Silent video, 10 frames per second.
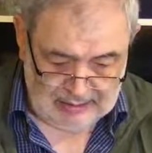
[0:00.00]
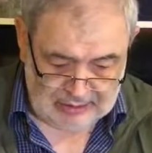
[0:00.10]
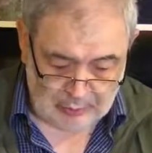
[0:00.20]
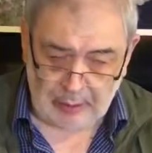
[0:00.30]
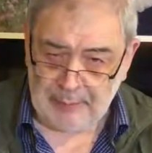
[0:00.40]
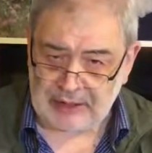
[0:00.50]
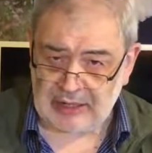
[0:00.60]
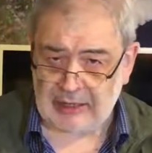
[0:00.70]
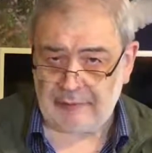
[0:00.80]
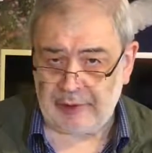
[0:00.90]
So what makes
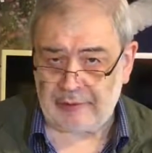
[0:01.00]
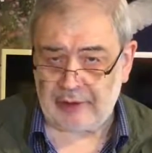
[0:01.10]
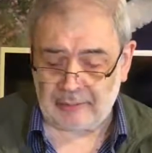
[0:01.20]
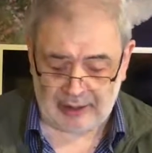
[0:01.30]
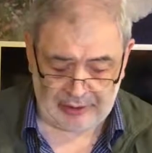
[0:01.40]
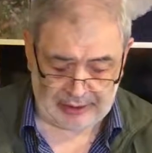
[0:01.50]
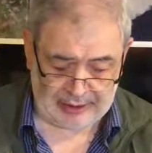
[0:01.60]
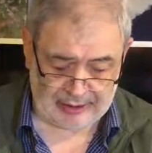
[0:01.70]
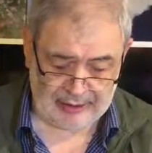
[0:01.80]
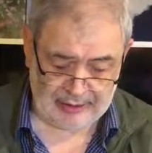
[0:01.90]
it different from
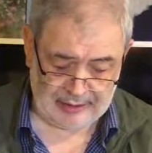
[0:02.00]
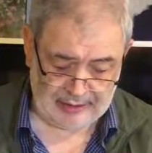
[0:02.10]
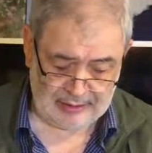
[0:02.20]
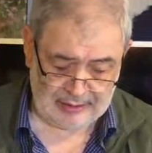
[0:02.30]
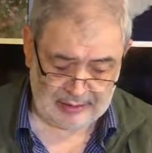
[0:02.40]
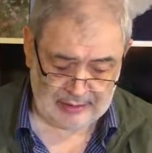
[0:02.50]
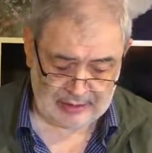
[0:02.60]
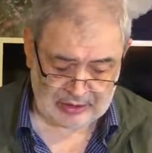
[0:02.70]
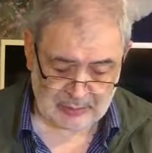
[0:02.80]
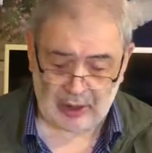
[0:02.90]
other
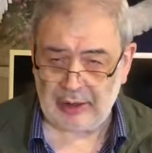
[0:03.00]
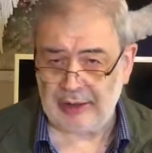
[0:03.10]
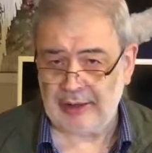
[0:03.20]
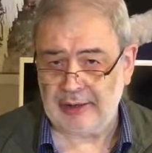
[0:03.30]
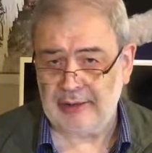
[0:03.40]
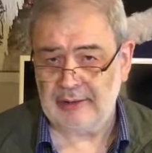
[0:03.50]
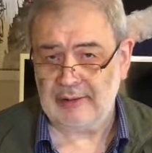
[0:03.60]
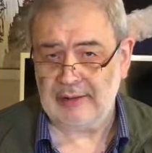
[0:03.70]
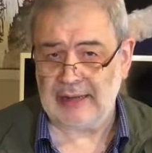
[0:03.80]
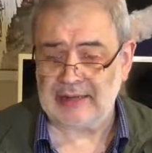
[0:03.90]
smaller,
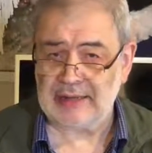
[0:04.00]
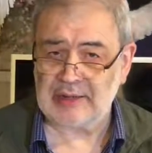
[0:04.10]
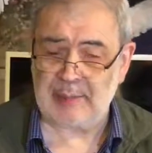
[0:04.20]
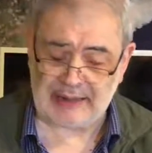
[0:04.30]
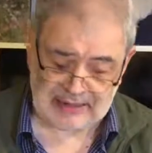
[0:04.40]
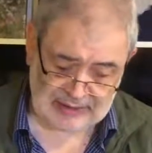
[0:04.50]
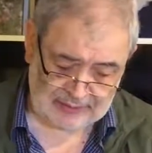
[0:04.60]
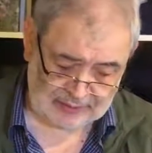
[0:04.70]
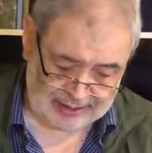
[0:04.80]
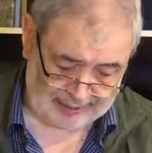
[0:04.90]
less
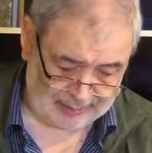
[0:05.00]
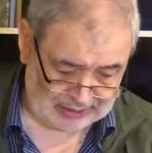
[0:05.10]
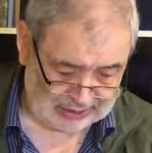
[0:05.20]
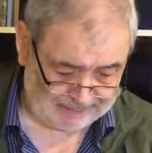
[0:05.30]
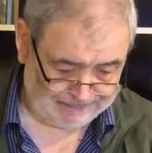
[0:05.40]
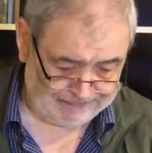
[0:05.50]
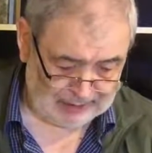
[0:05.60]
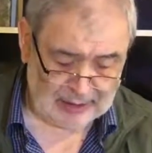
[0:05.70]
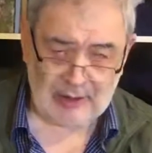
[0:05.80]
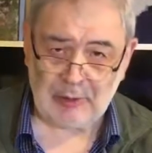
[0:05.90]
expensive cameras?
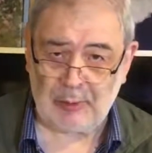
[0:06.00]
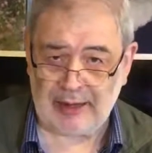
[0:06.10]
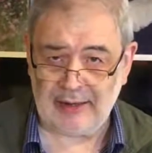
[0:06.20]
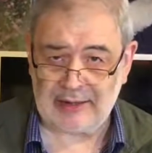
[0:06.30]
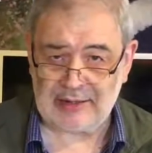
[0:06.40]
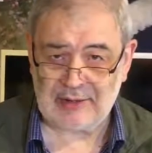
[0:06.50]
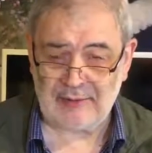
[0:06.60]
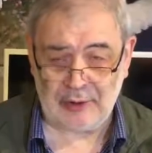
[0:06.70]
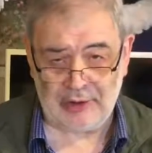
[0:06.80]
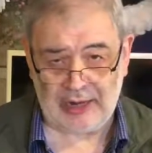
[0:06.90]
Well, it's
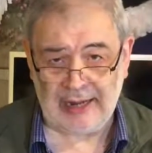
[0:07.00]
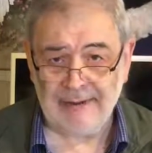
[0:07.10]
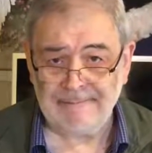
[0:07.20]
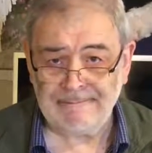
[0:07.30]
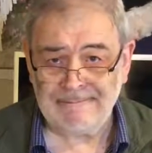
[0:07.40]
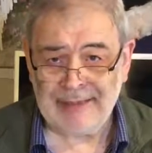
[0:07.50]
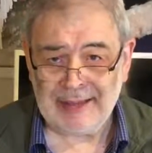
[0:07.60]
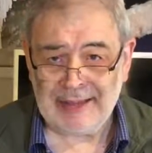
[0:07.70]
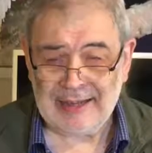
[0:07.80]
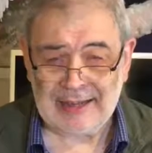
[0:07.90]
Fuji.
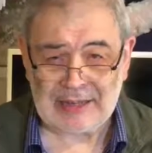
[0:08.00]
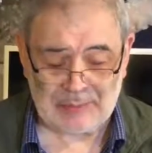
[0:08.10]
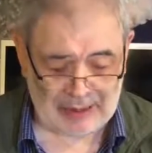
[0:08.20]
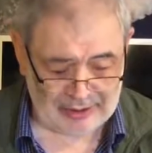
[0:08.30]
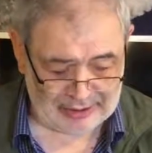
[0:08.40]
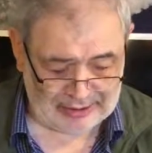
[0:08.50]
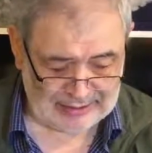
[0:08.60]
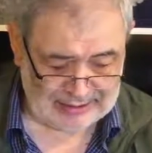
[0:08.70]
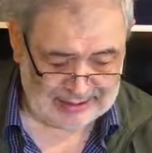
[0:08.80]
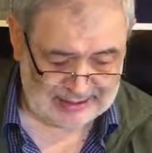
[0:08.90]
It's
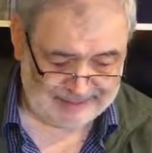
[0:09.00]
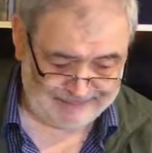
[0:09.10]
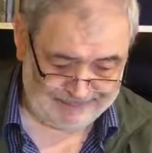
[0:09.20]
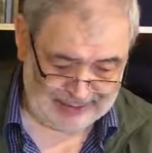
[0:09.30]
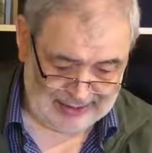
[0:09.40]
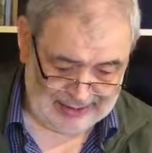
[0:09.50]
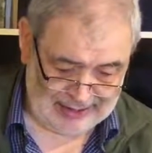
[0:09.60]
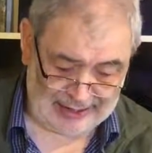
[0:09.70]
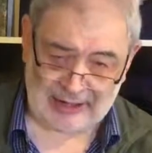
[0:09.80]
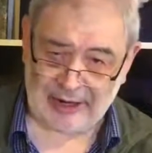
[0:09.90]
mirrorless.
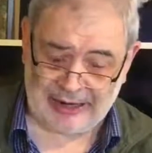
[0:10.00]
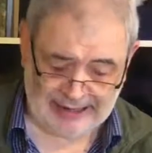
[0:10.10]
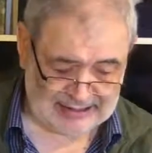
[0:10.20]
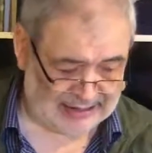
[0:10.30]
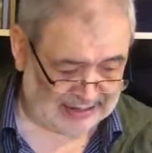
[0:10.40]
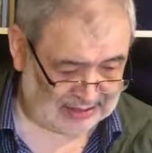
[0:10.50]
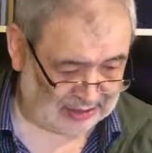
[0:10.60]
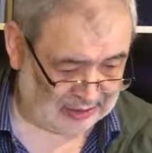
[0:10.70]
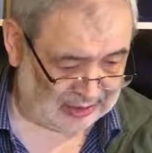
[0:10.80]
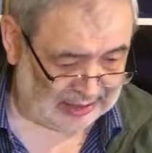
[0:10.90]
It's got access
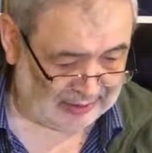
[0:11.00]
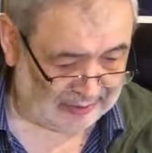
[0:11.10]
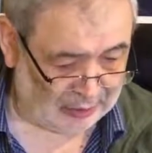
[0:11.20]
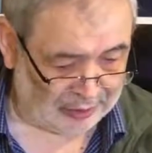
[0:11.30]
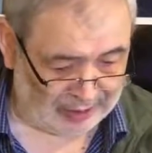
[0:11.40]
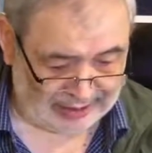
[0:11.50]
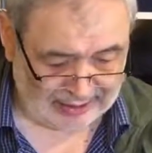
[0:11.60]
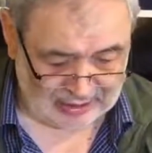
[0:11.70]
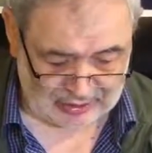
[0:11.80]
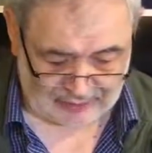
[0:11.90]
to the full
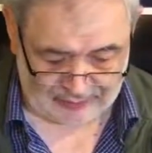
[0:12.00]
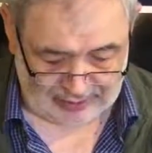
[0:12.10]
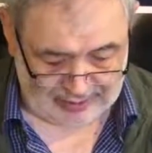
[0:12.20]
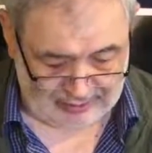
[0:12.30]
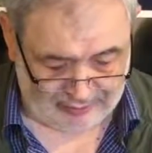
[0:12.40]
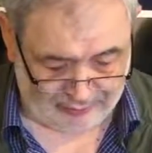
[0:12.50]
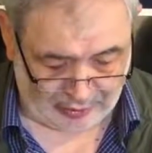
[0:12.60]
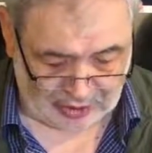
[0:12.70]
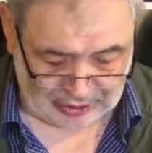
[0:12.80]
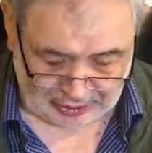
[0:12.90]
range of
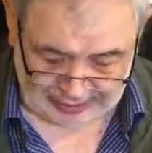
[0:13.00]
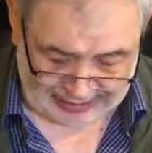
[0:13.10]
Fujinon